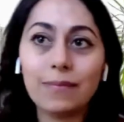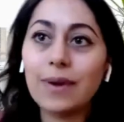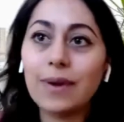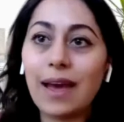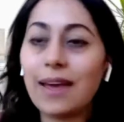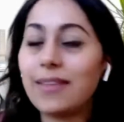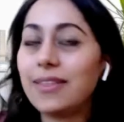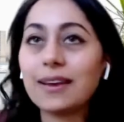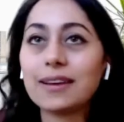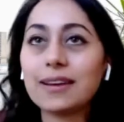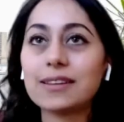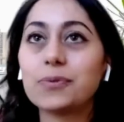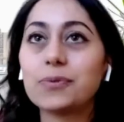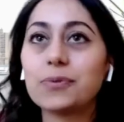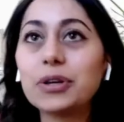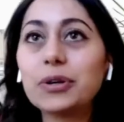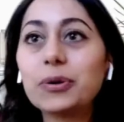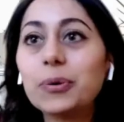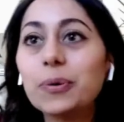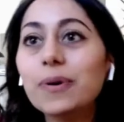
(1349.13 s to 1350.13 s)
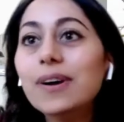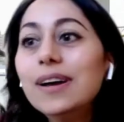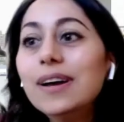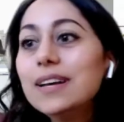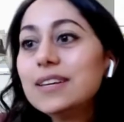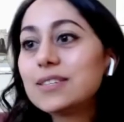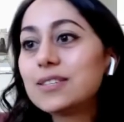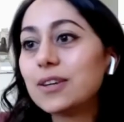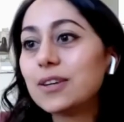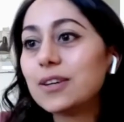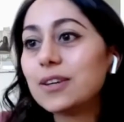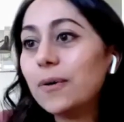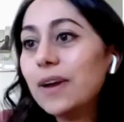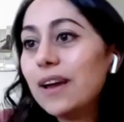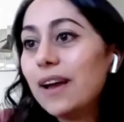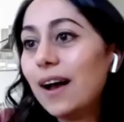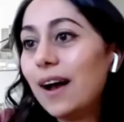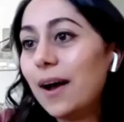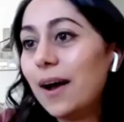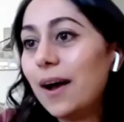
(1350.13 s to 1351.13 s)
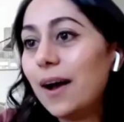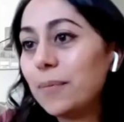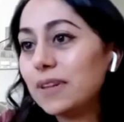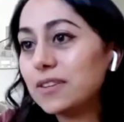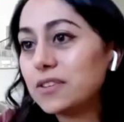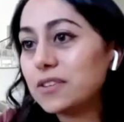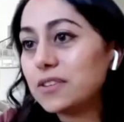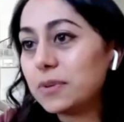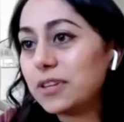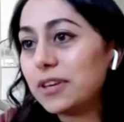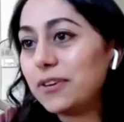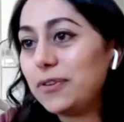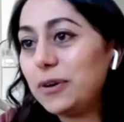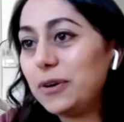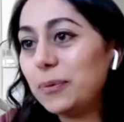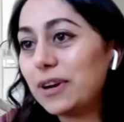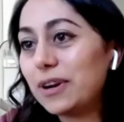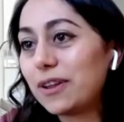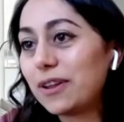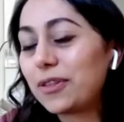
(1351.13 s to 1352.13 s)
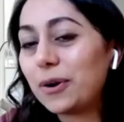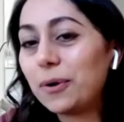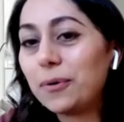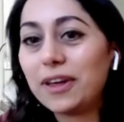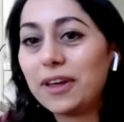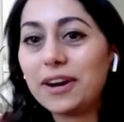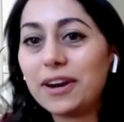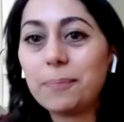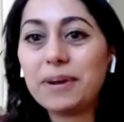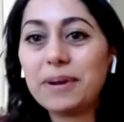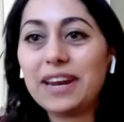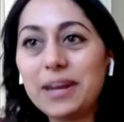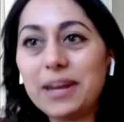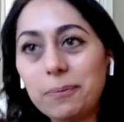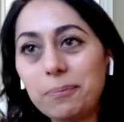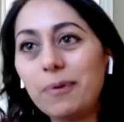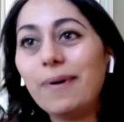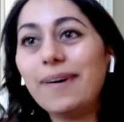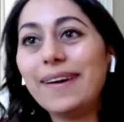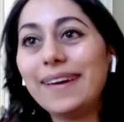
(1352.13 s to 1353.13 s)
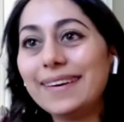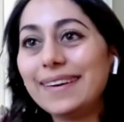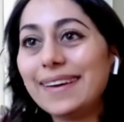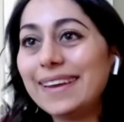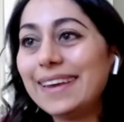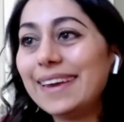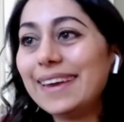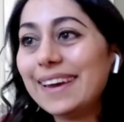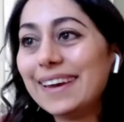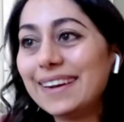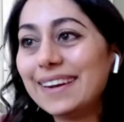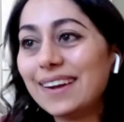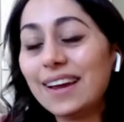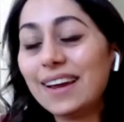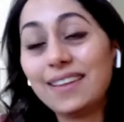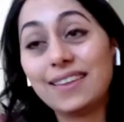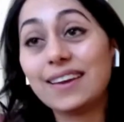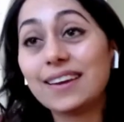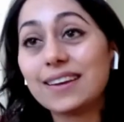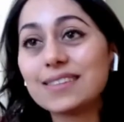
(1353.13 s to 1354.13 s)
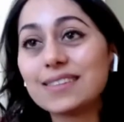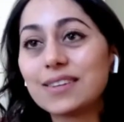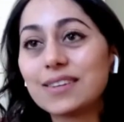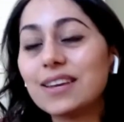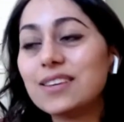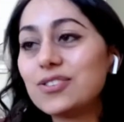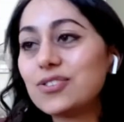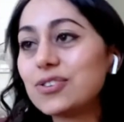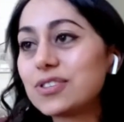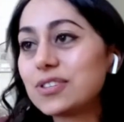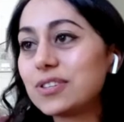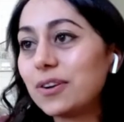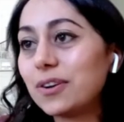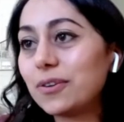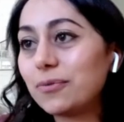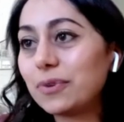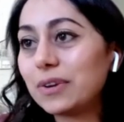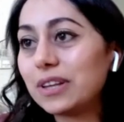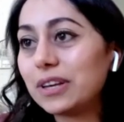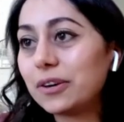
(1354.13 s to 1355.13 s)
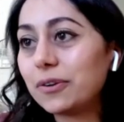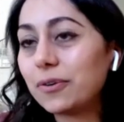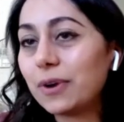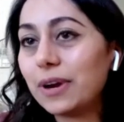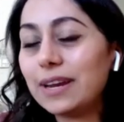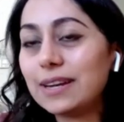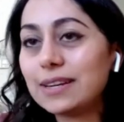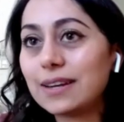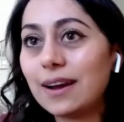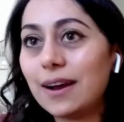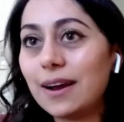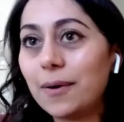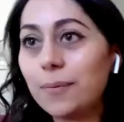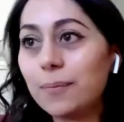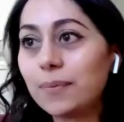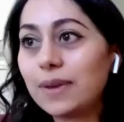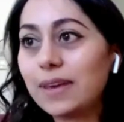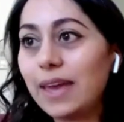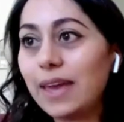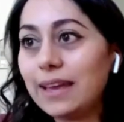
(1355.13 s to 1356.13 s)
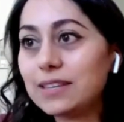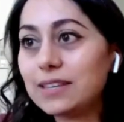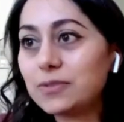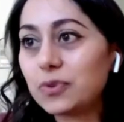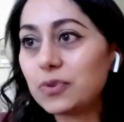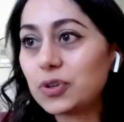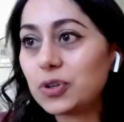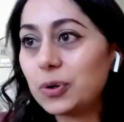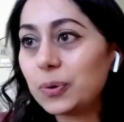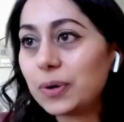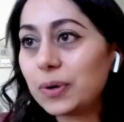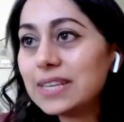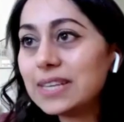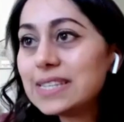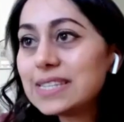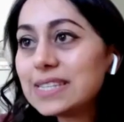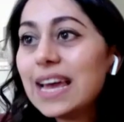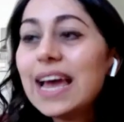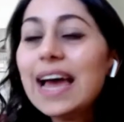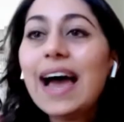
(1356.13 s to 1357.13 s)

I think it's really cool. So Elizabeth, if you want to throw that up at any point, again, I think it's just a really great case for tokens.